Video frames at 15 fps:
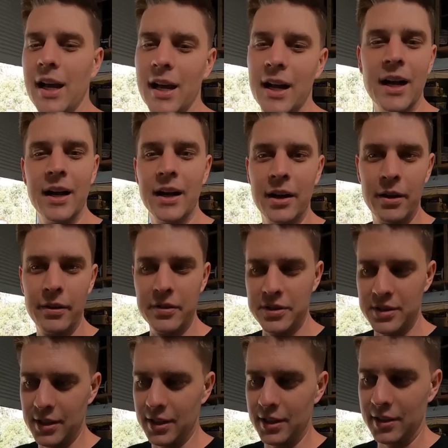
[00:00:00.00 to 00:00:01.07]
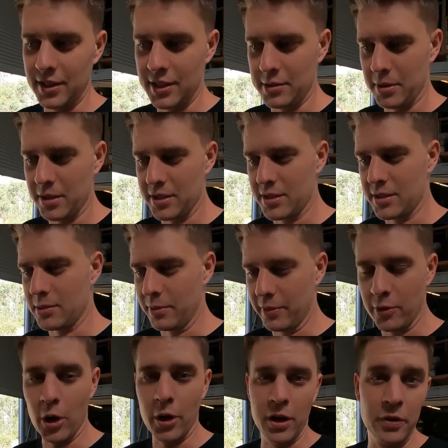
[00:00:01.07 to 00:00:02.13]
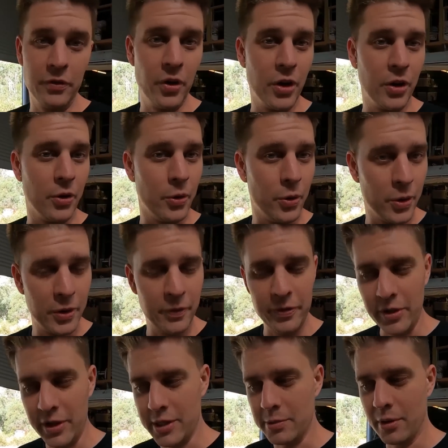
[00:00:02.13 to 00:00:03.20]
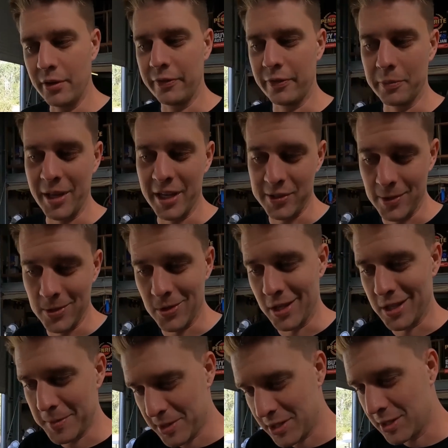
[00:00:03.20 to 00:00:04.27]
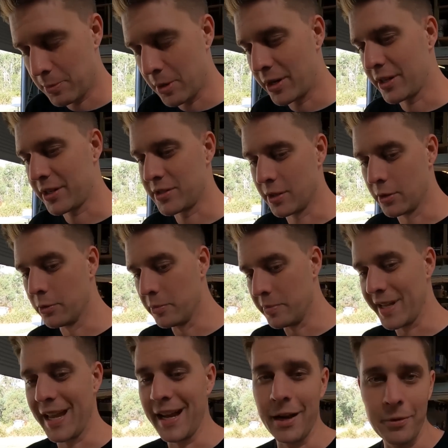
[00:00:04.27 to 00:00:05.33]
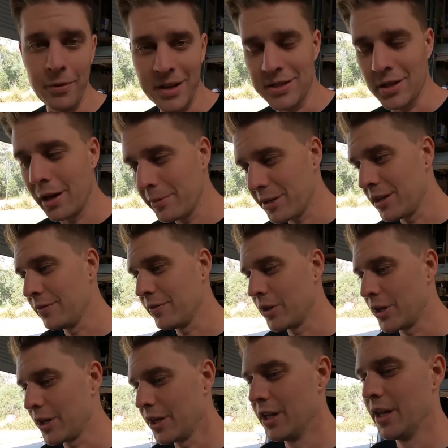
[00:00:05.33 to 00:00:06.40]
Obviously this one's, we've got a converter ordered for this one from As New Transmissions products, so we'll be getting a red diamond converter,